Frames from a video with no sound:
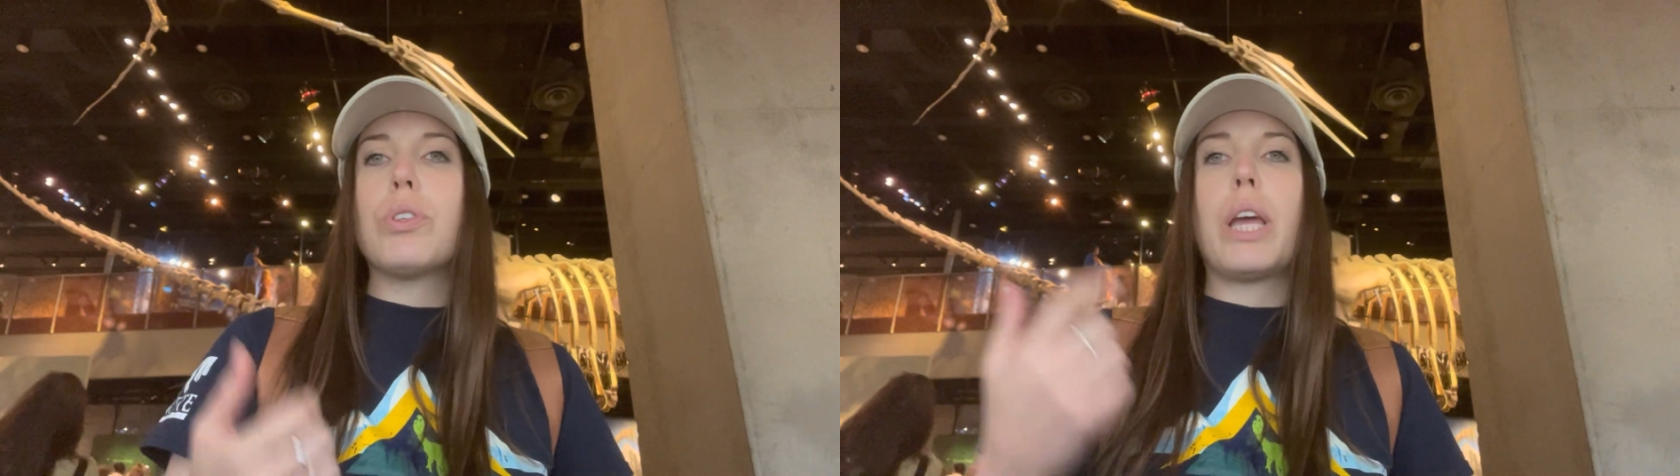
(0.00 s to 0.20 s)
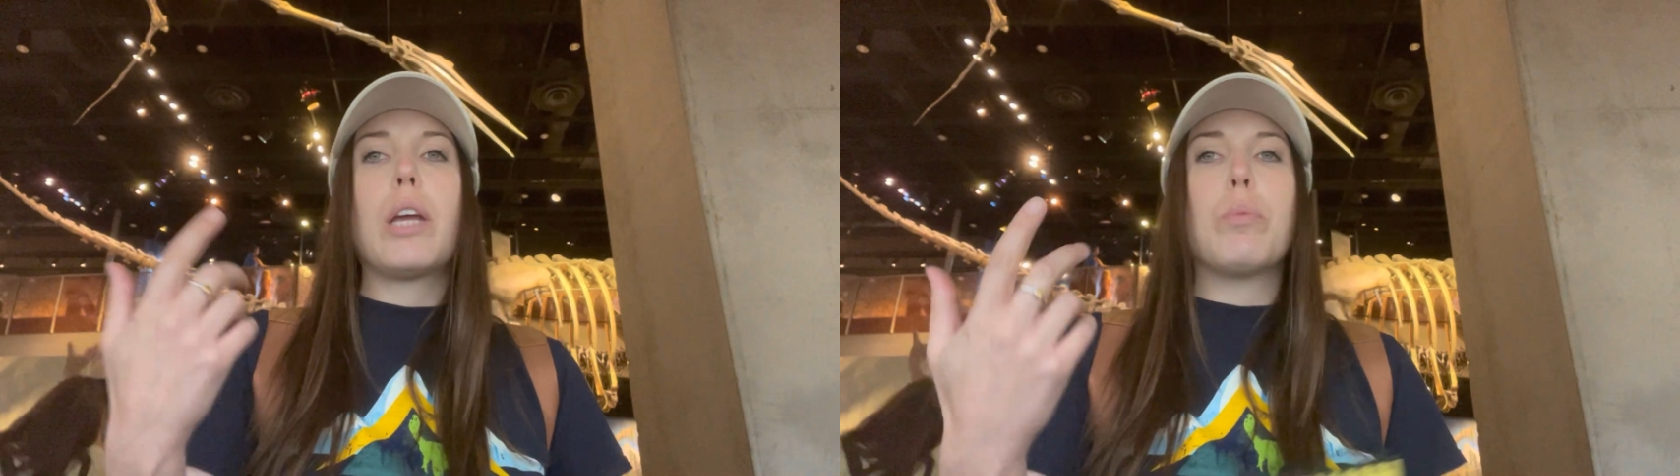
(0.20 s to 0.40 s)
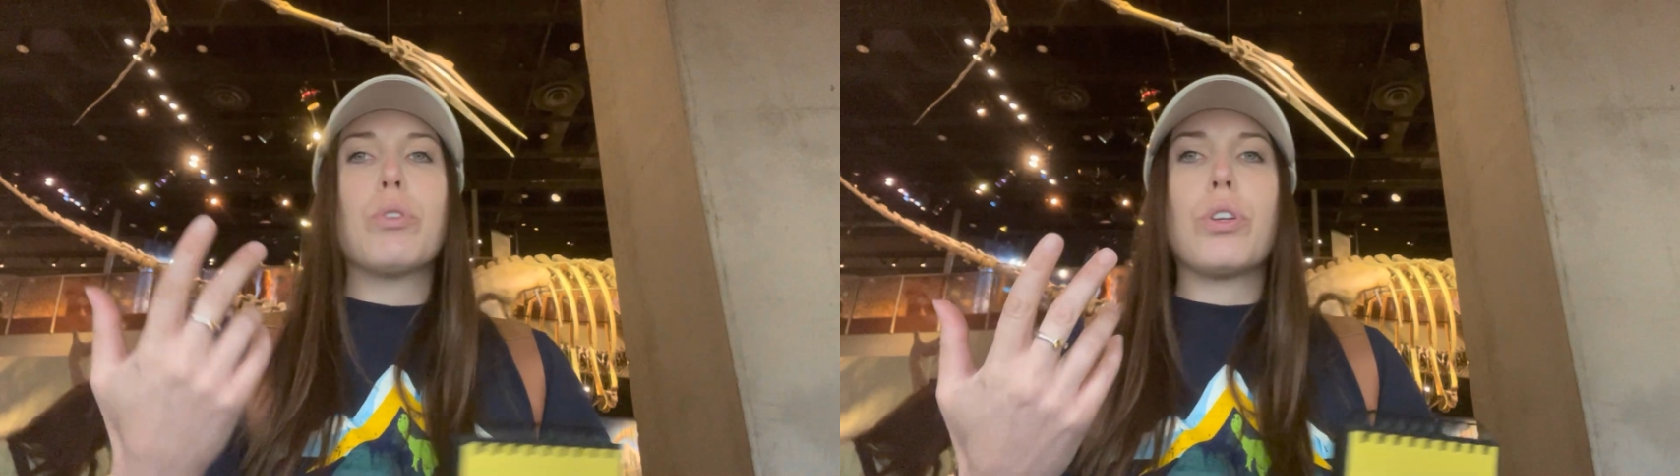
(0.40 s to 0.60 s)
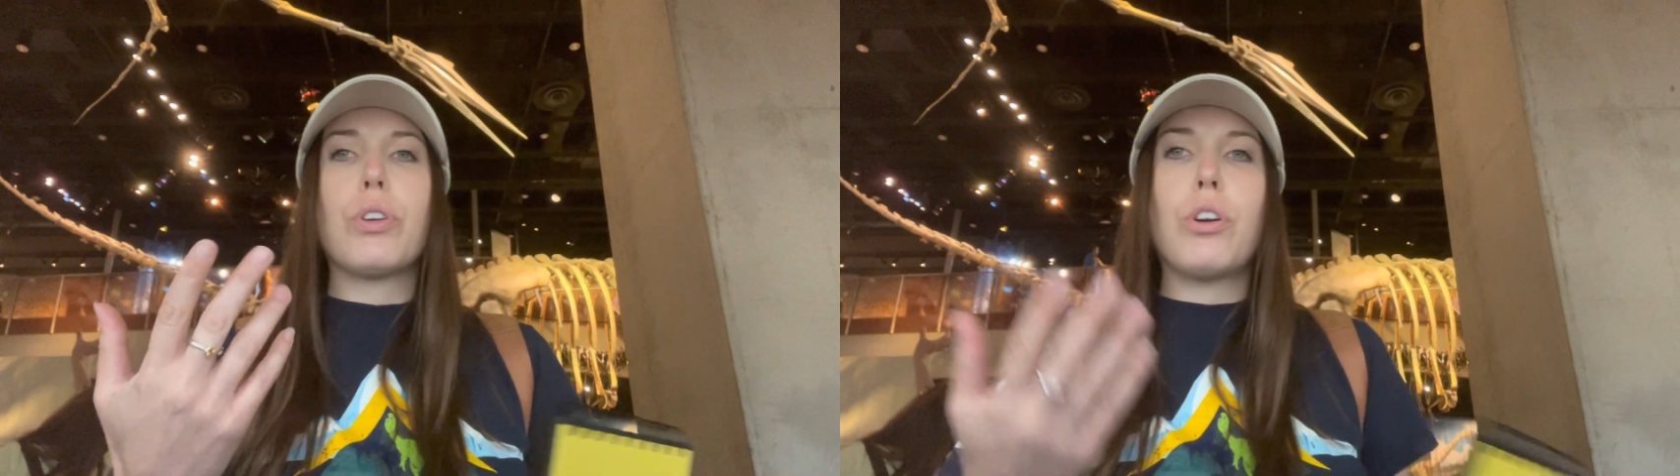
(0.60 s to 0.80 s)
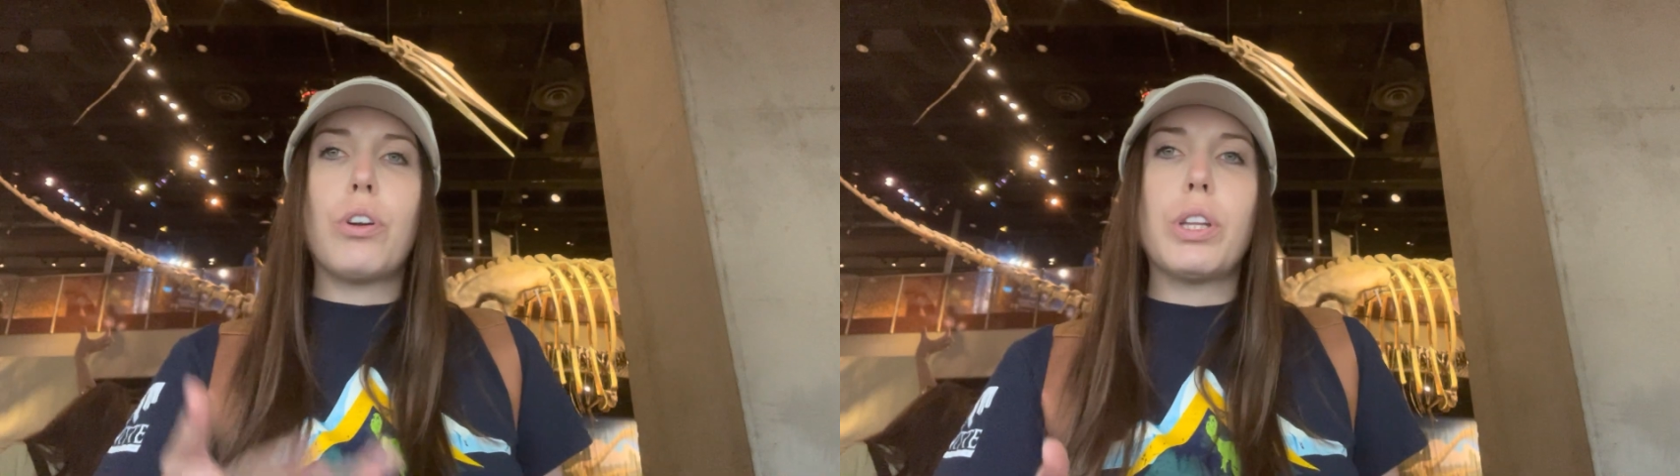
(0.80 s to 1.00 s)
the animals that
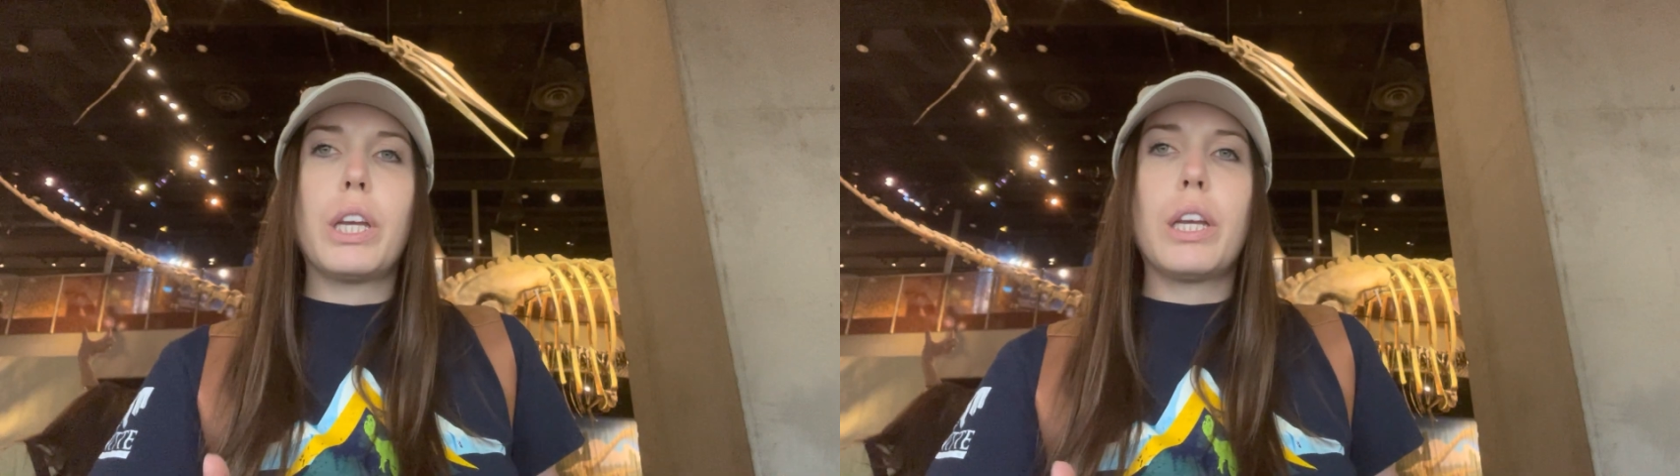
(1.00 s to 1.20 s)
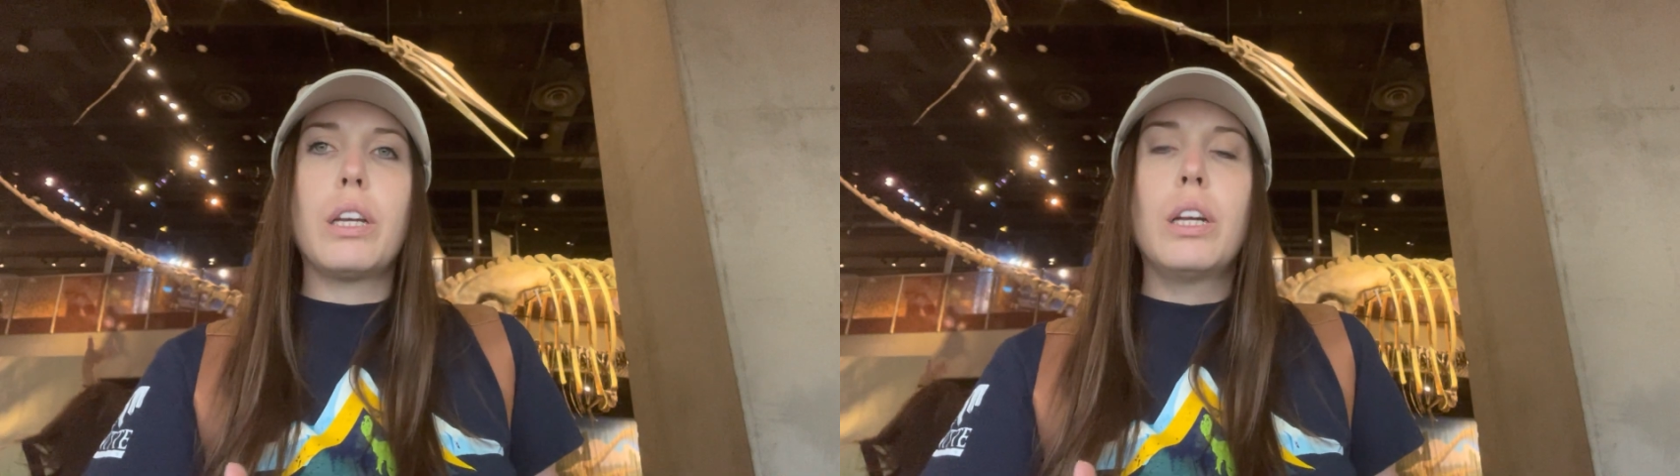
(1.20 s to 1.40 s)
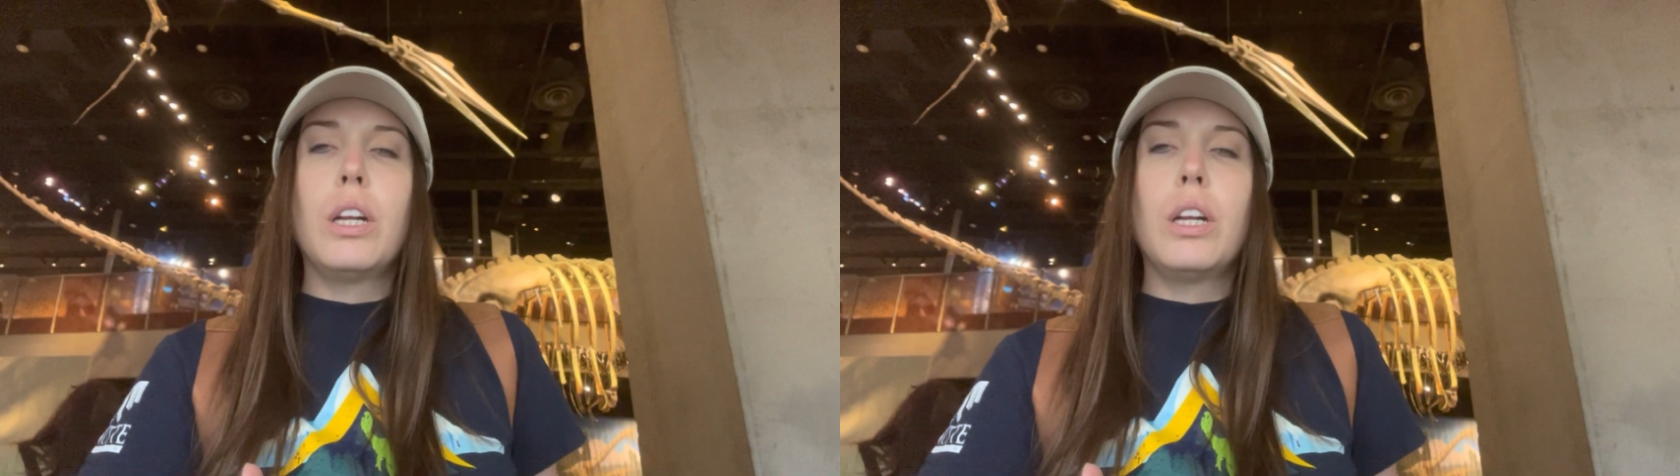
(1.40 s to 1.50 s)
are currently